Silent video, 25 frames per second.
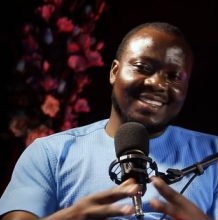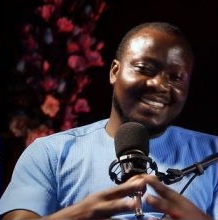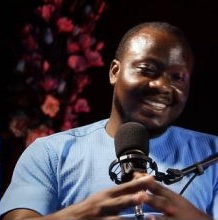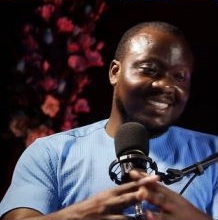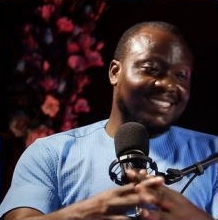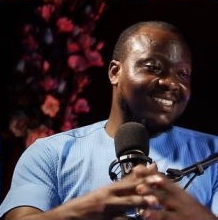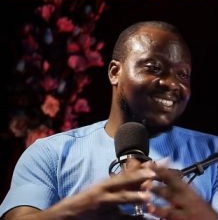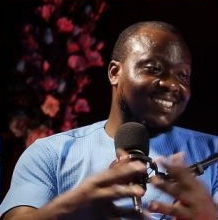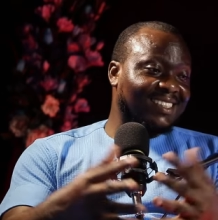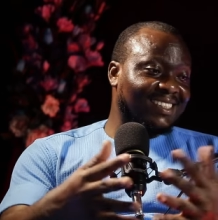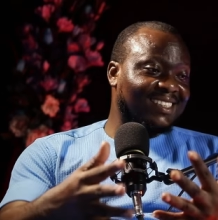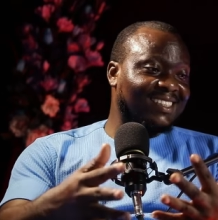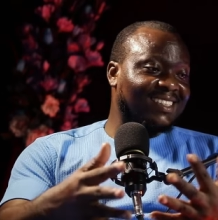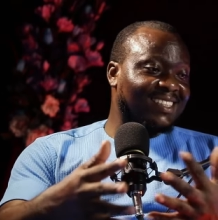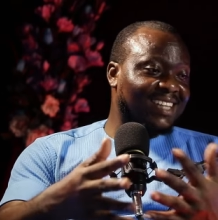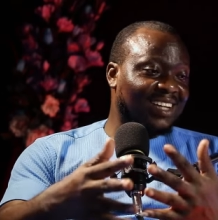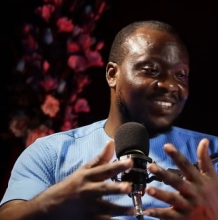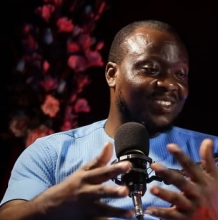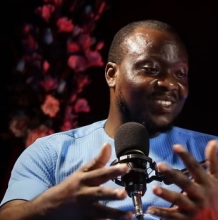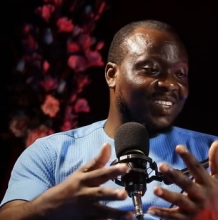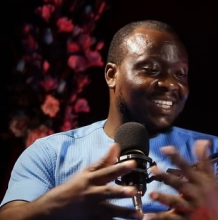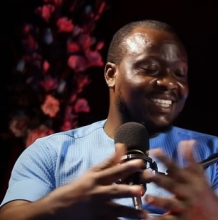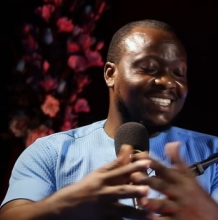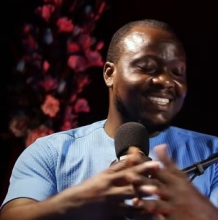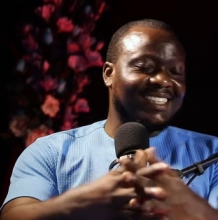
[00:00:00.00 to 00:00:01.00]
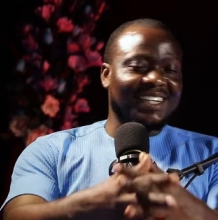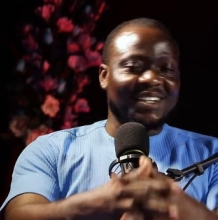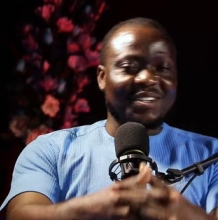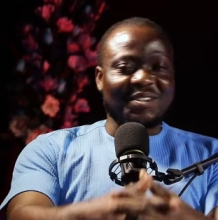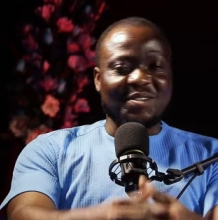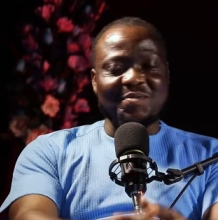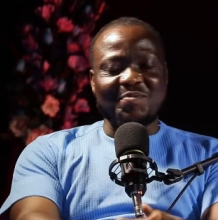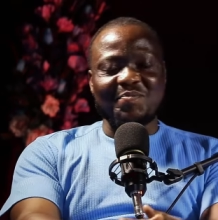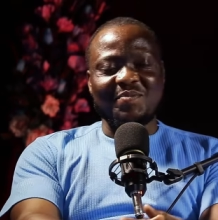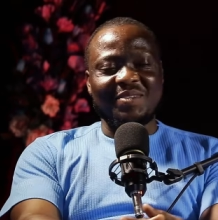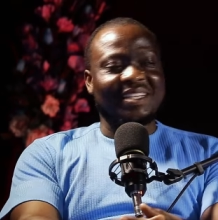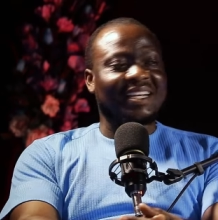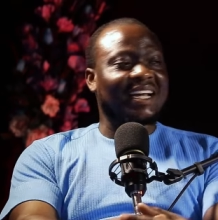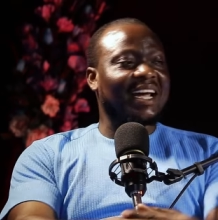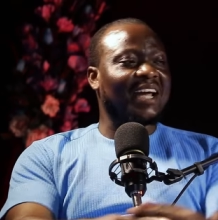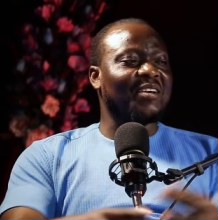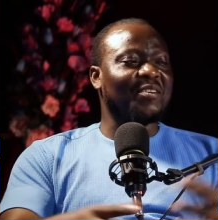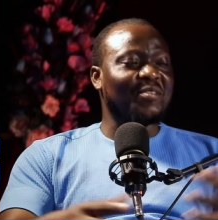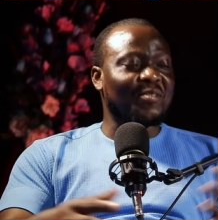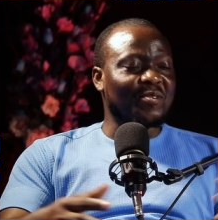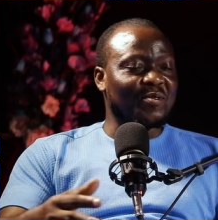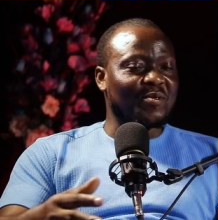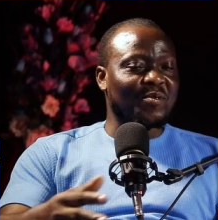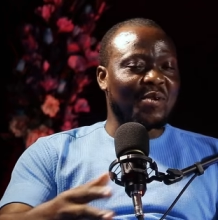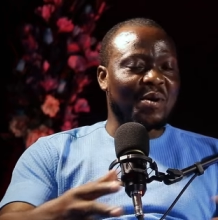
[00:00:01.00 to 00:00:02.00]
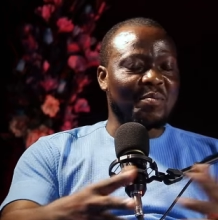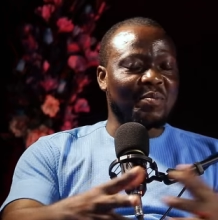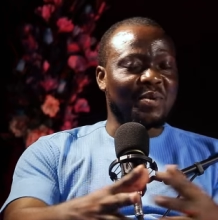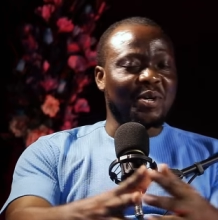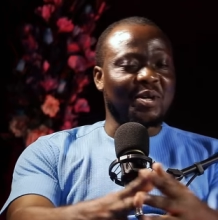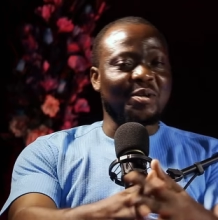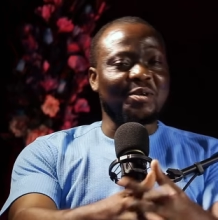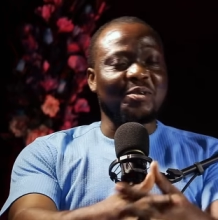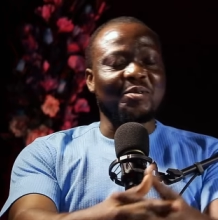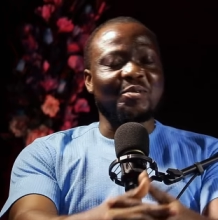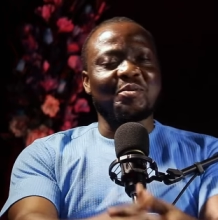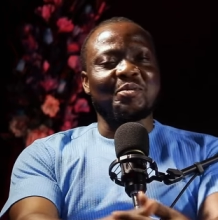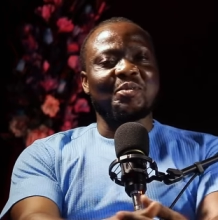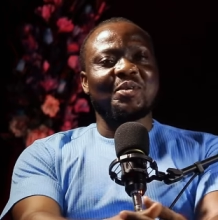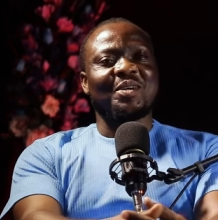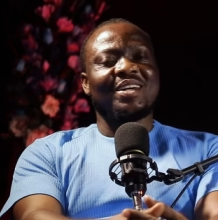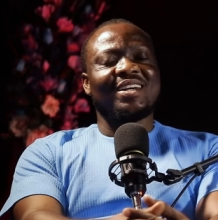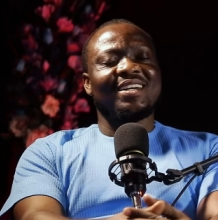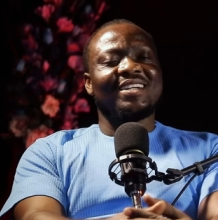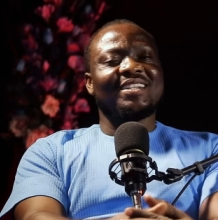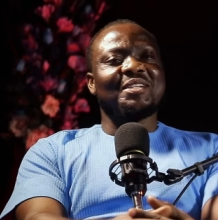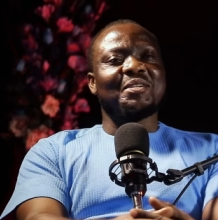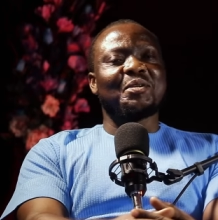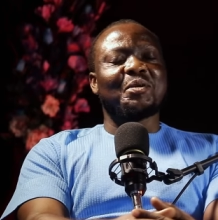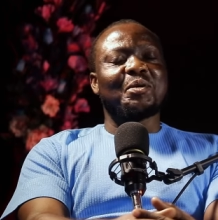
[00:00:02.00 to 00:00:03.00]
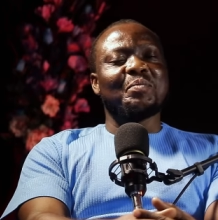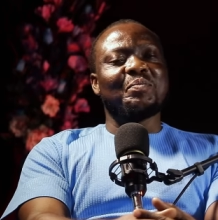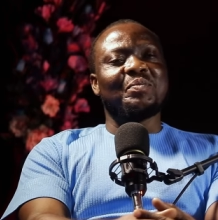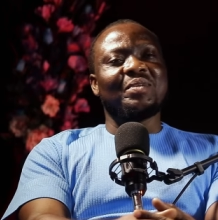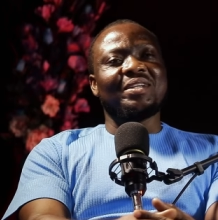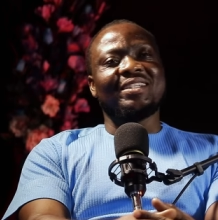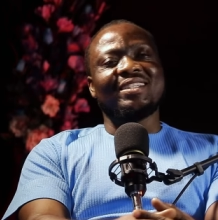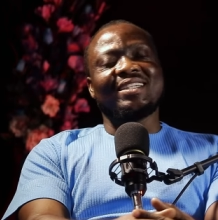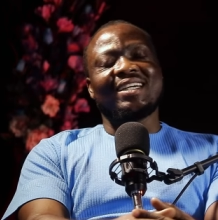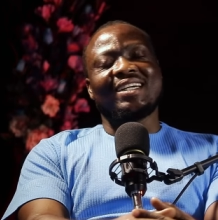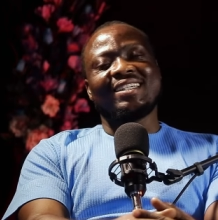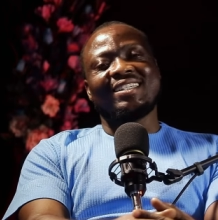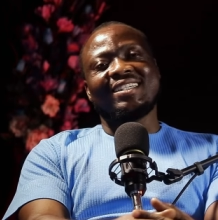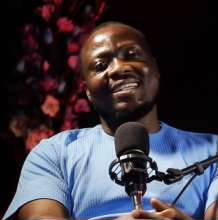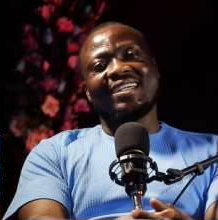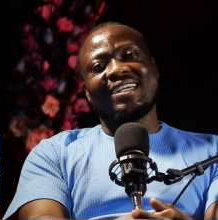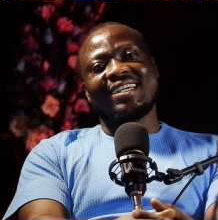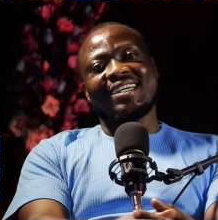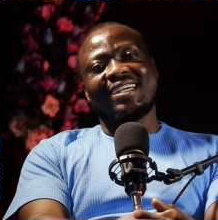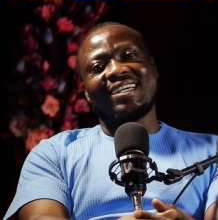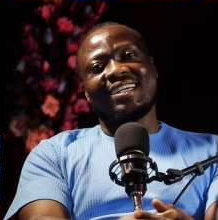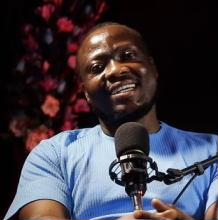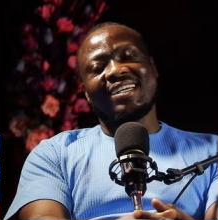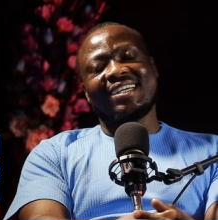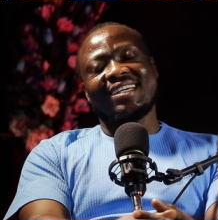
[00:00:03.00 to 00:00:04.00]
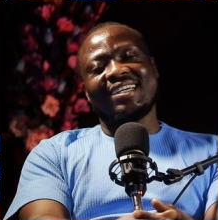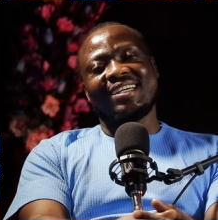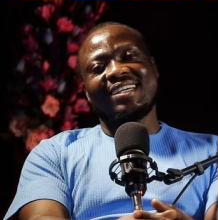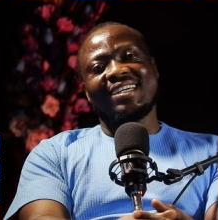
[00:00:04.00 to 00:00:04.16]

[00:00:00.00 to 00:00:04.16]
it's it's actually their complaint. I don't know about you. They complain that uh,